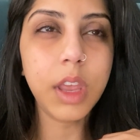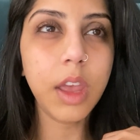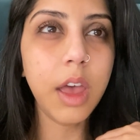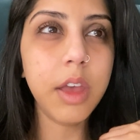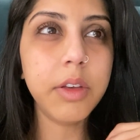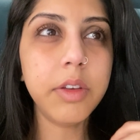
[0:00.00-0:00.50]

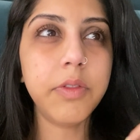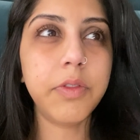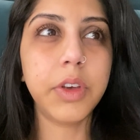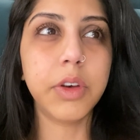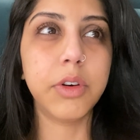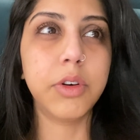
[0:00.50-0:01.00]
I
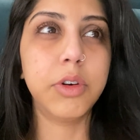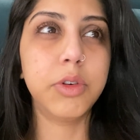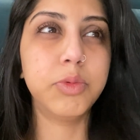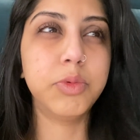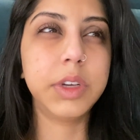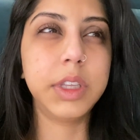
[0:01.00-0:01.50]
feel
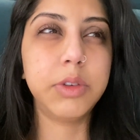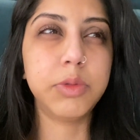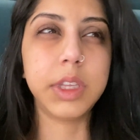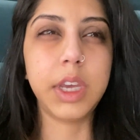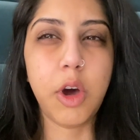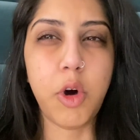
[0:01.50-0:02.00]
really,
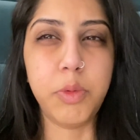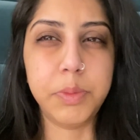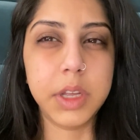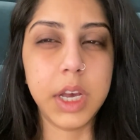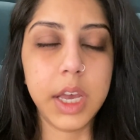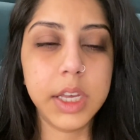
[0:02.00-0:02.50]
really
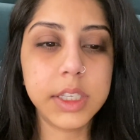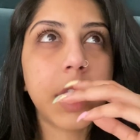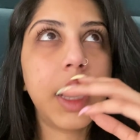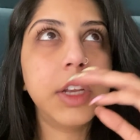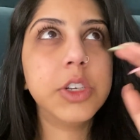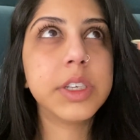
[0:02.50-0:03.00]
hopeless.
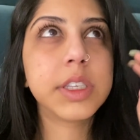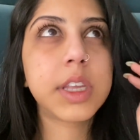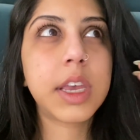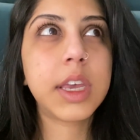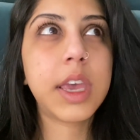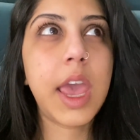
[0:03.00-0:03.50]
I just
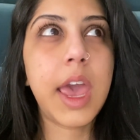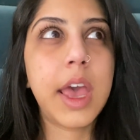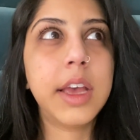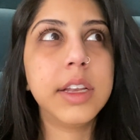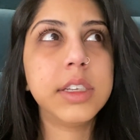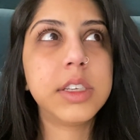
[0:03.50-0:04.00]

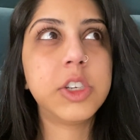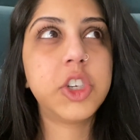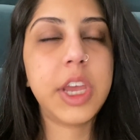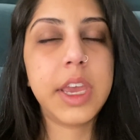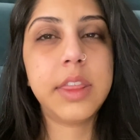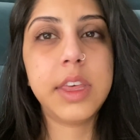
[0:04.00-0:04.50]
can't
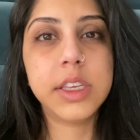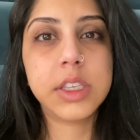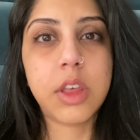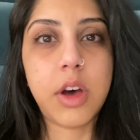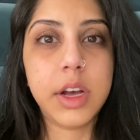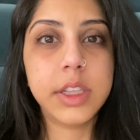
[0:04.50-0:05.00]
shake these
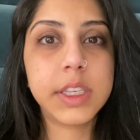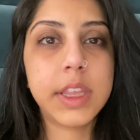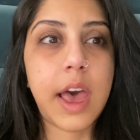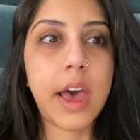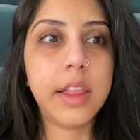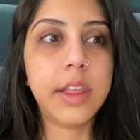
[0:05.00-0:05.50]
thoughts
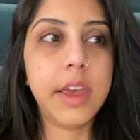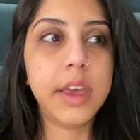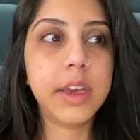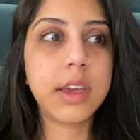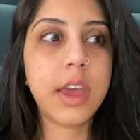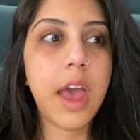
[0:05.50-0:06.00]
that
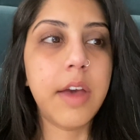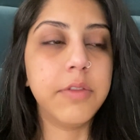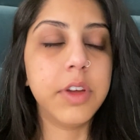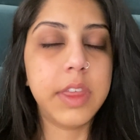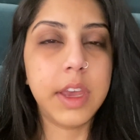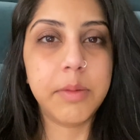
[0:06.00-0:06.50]
like
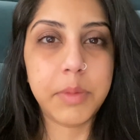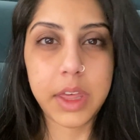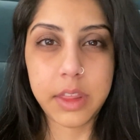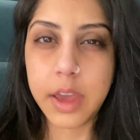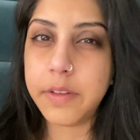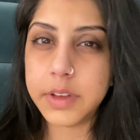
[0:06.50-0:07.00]
everything in my
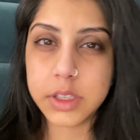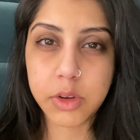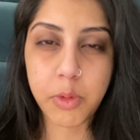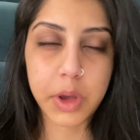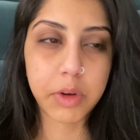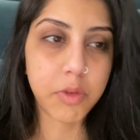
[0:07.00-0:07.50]
life is
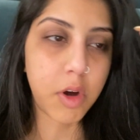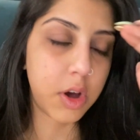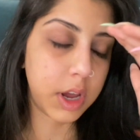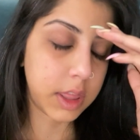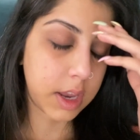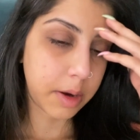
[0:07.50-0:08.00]
going
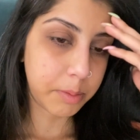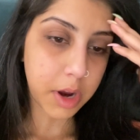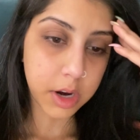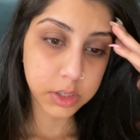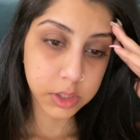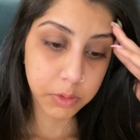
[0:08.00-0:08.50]
wrong and that I'm
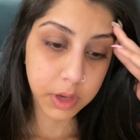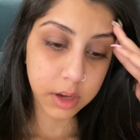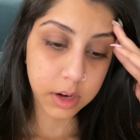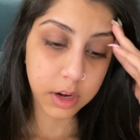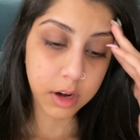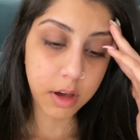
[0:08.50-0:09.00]
not doing
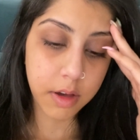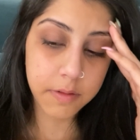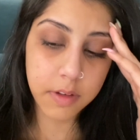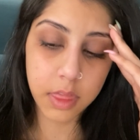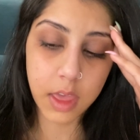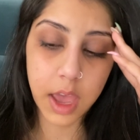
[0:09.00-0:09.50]
good enough
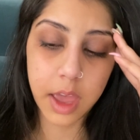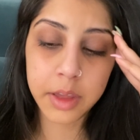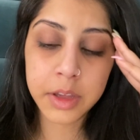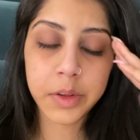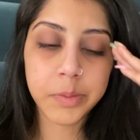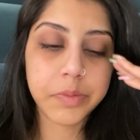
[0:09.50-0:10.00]
and that,
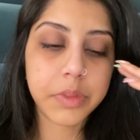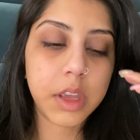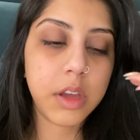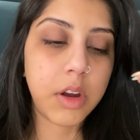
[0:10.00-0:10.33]
you